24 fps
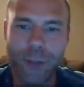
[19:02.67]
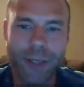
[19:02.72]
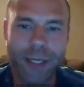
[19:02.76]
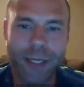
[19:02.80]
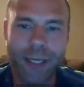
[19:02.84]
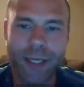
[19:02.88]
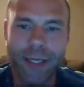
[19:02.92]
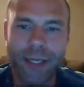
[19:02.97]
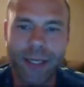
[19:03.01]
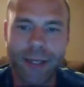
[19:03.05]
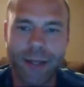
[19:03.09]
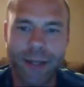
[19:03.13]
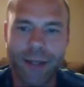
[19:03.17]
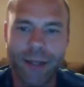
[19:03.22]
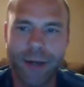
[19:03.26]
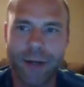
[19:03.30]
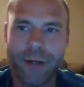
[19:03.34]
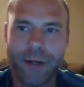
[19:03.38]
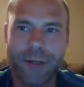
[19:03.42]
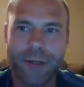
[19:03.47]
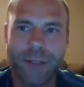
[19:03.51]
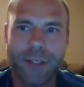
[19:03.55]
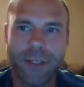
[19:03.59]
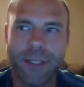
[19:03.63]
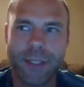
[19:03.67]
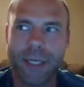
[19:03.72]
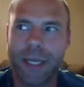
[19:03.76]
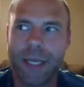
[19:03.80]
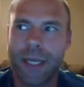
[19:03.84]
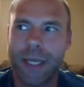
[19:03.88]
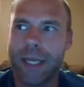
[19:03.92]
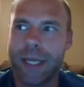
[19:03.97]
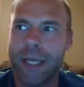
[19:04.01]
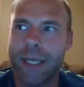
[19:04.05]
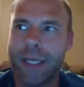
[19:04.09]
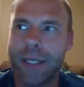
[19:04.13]
it. There's,
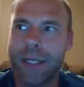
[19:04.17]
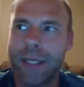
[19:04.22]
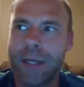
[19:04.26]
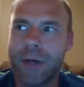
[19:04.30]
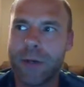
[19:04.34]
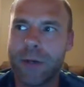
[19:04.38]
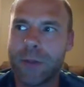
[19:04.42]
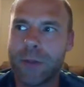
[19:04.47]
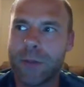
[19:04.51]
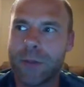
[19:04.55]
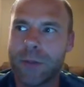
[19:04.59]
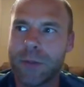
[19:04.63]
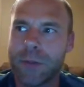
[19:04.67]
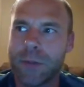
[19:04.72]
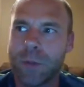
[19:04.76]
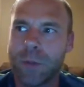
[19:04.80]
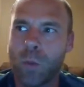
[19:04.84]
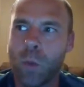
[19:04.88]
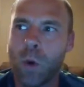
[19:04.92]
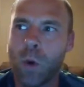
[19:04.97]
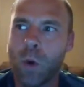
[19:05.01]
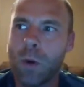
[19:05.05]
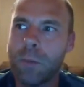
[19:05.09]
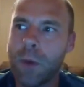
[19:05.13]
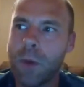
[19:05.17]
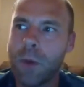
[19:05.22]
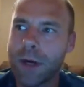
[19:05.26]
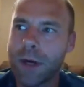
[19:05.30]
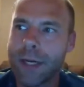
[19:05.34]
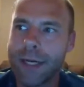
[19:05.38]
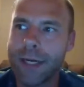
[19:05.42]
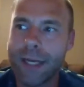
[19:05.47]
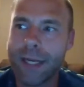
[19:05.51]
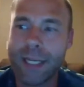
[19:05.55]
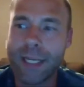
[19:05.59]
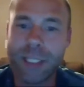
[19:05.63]
you know, warm
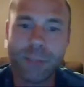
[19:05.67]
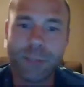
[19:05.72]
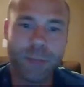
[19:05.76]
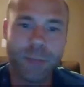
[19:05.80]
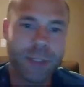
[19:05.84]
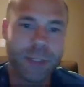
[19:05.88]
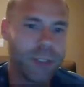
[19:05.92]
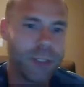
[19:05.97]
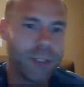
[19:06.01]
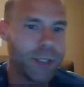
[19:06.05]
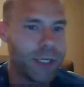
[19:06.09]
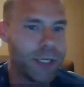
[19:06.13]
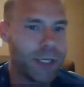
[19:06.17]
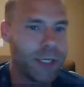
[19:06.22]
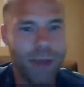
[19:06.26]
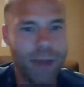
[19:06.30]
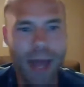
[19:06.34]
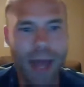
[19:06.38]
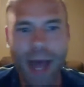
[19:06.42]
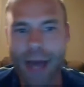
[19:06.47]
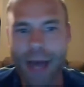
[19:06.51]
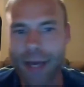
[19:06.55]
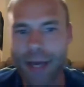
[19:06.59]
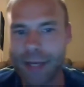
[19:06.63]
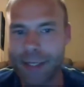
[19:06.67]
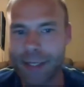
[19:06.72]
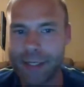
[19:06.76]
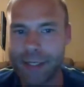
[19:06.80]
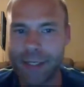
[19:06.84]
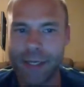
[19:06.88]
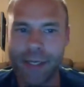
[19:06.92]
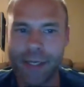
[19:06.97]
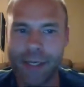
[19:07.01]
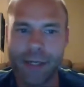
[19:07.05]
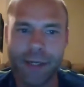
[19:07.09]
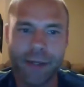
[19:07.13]
market has been good and bad.
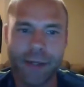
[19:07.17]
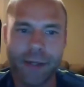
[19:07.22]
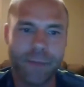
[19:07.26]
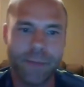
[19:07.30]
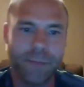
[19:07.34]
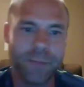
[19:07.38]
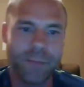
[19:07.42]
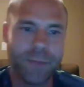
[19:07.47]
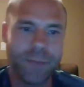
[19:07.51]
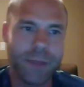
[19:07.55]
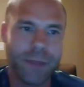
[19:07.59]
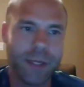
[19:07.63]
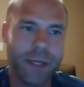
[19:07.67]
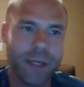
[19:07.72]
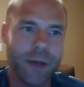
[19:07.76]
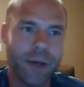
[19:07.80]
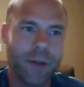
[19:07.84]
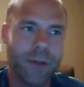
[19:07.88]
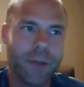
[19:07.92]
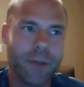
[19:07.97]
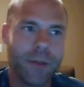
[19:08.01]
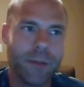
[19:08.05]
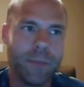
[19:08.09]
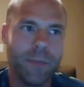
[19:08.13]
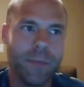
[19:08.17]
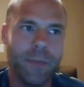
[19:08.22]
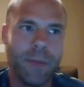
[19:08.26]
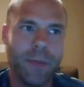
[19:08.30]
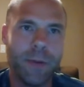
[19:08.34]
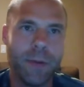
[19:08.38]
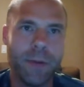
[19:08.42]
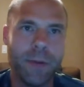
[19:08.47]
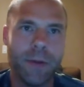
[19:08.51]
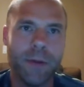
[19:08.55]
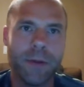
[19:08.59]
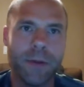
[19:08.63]
You know,
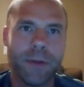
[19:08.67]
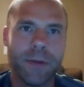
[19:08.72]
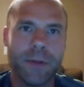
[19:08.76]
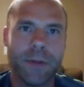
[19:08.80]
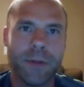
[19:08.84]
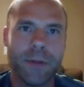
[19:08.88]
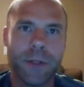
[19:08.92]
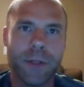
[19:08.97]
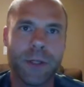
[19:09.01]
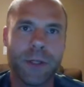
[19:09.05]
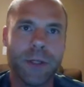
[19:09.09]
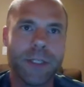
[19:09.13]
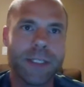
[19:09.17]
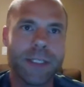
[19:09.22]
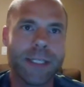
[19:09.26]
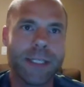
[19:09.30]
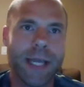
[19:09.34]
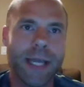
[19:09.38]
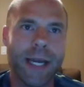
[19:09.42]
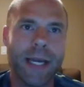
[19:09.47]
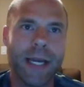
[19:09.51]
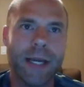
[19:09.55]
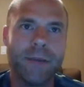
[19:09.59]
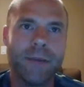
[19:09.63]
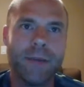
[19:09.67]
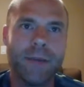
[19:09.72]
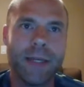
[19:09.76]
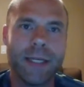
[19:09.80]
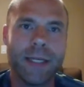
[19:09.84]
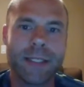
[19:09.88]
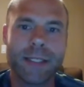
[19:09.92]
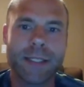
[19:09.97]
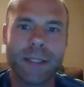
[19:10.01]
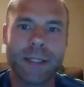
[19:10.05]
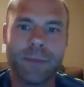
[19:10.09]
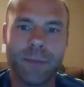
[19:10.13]
the good side of
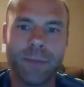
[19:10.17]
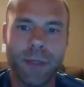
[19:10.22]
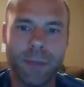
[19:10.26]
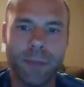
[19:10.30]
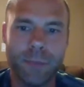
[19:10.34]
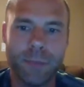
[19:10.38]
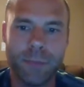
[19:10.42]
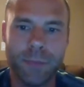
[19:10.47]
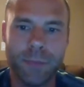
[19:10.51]
it is that people,